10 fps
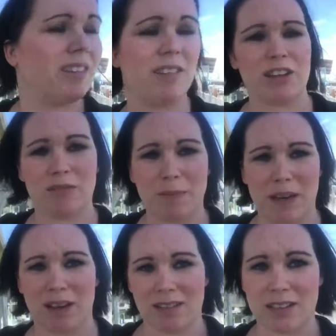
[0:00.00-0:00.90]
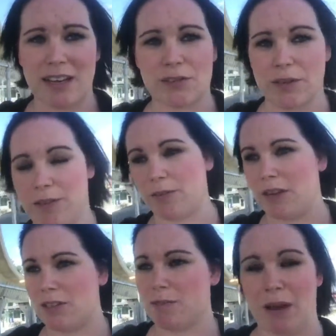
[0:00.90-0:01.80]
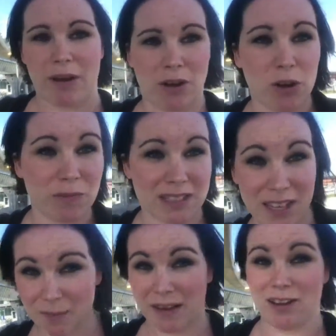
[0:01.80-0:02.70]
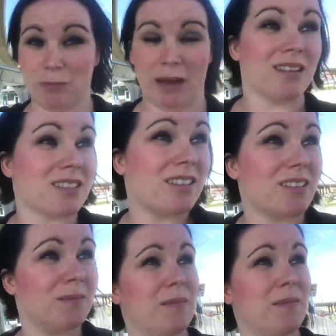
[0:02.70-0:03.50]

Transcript: I'd rather be on the Skytrain for the rest of my way home instead of being on the bus